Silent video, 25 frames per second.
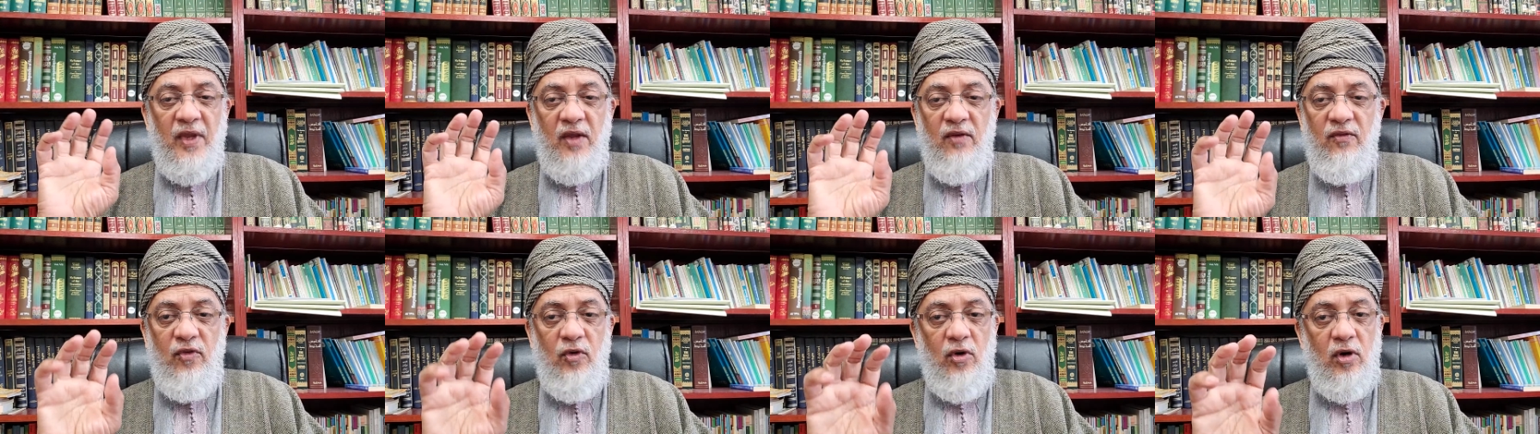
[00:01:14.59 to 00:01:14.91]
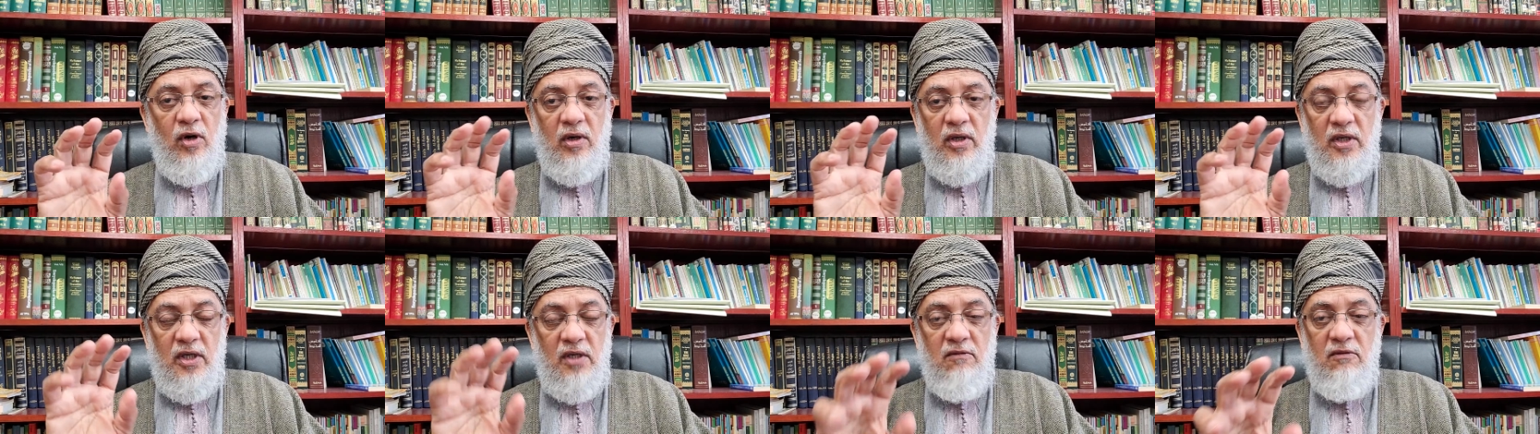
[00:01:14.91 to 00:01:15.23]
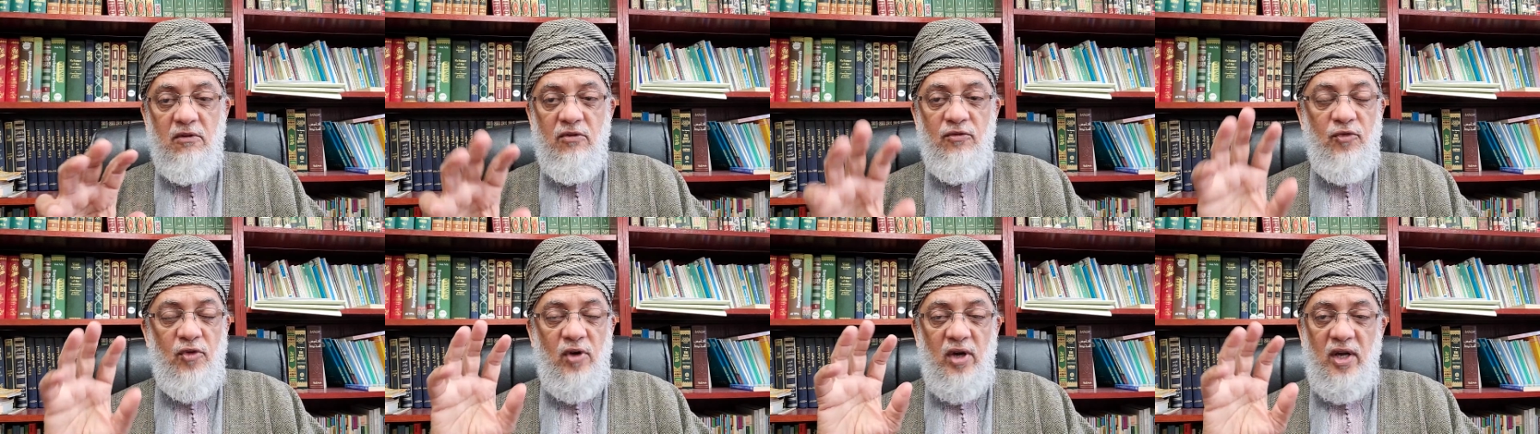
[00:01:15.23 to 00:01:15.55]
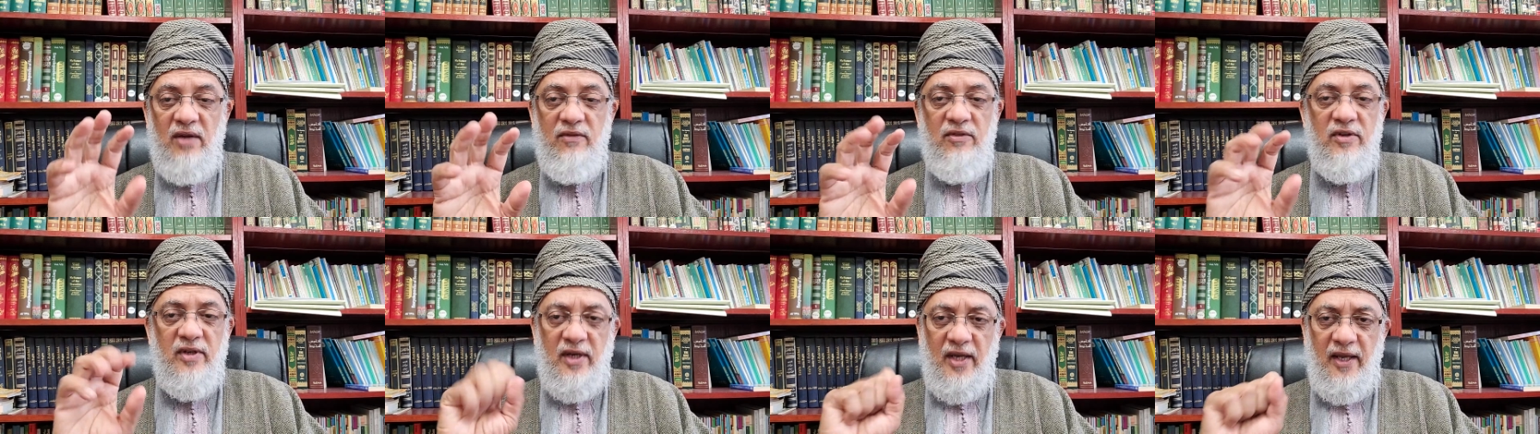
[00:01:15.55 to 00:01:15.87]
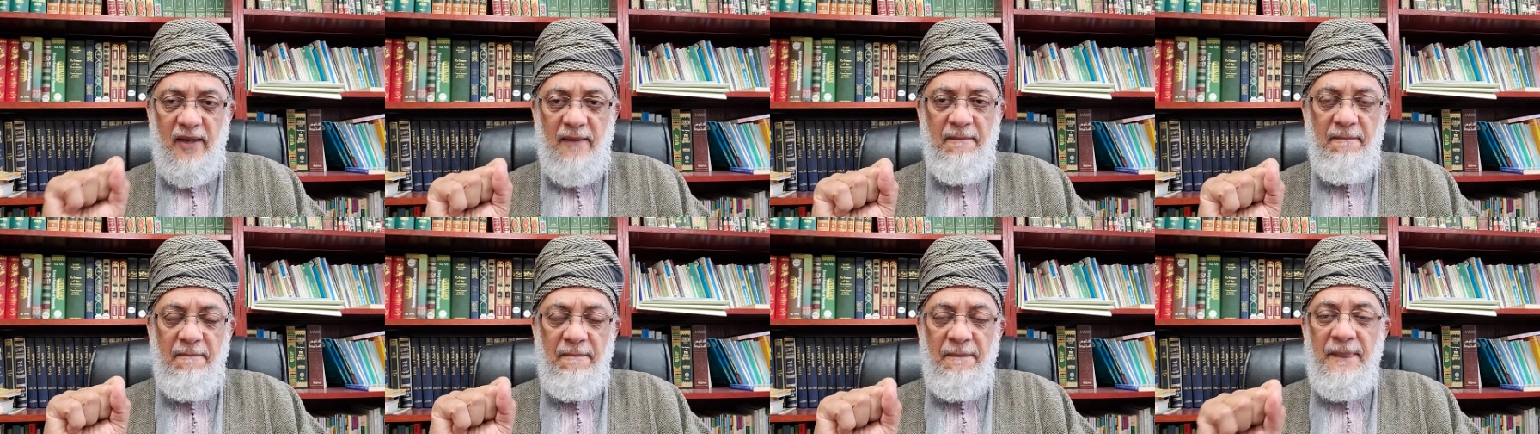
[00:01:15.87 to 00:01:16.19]
for even for heavy
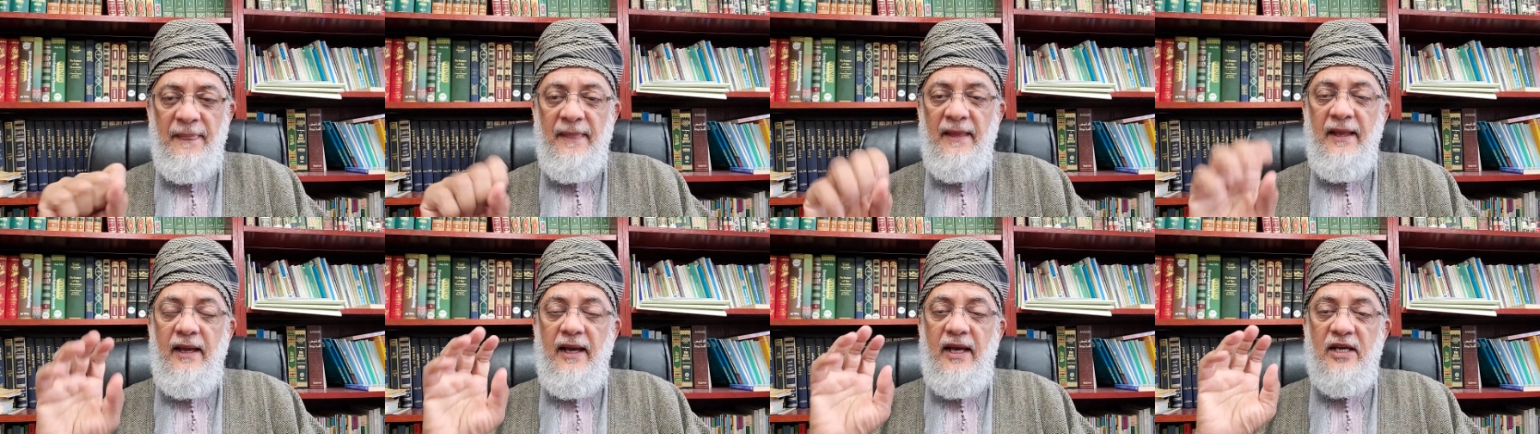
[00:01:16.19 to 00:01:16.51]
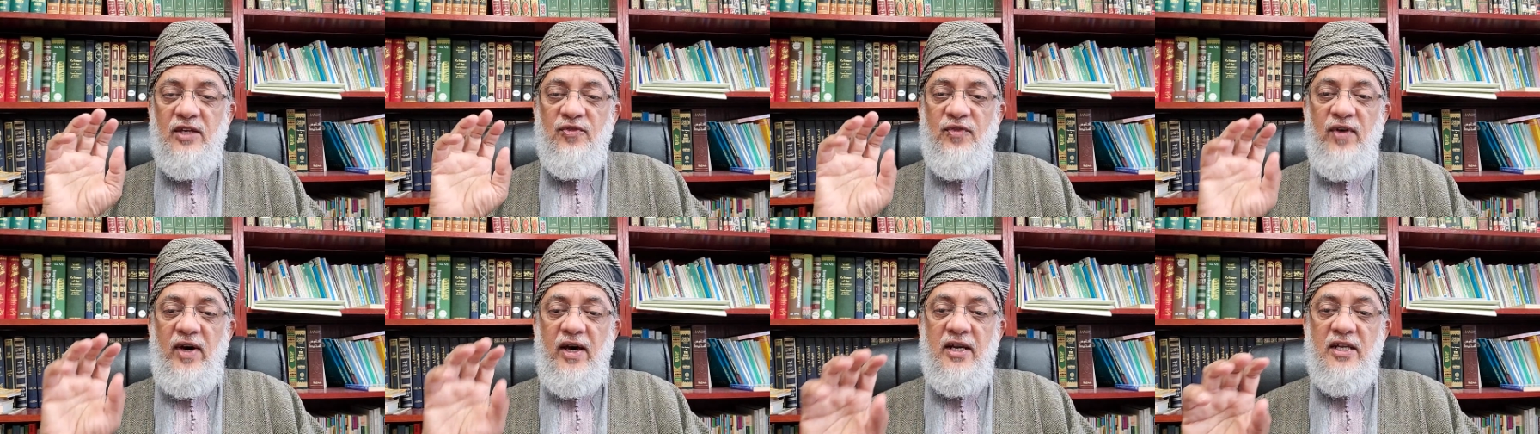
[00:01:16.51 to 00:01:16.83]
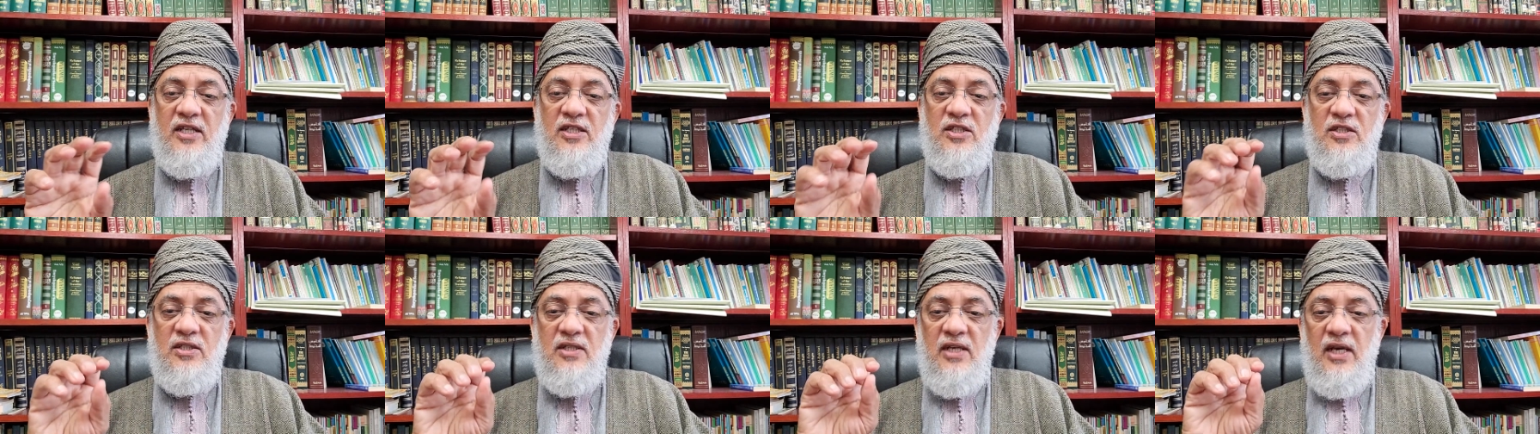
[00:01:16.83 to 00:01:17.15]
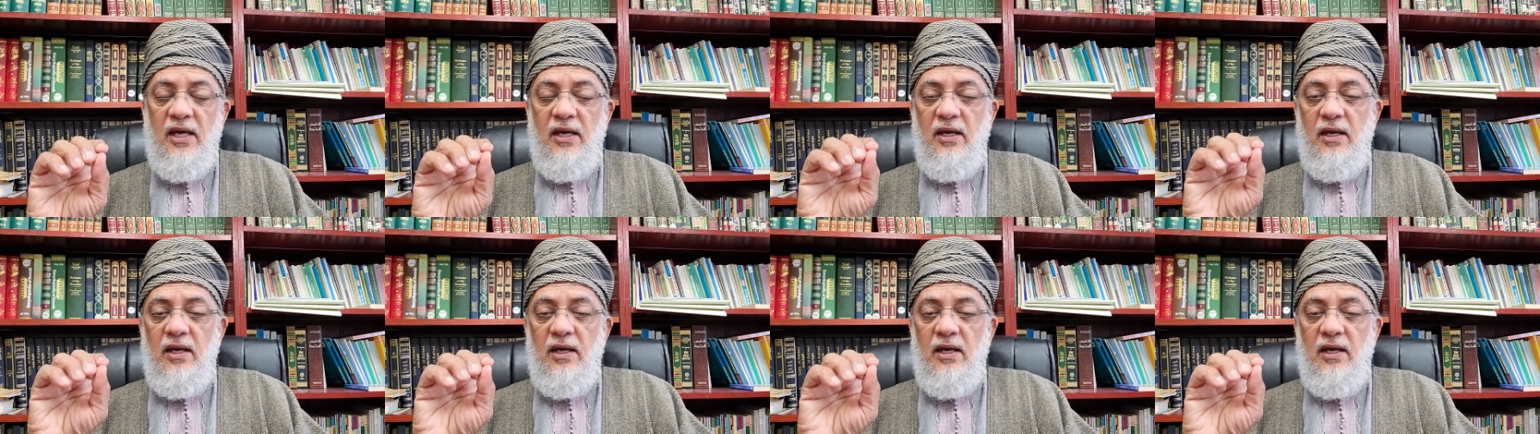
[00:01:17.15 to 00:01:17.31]
rain. As far as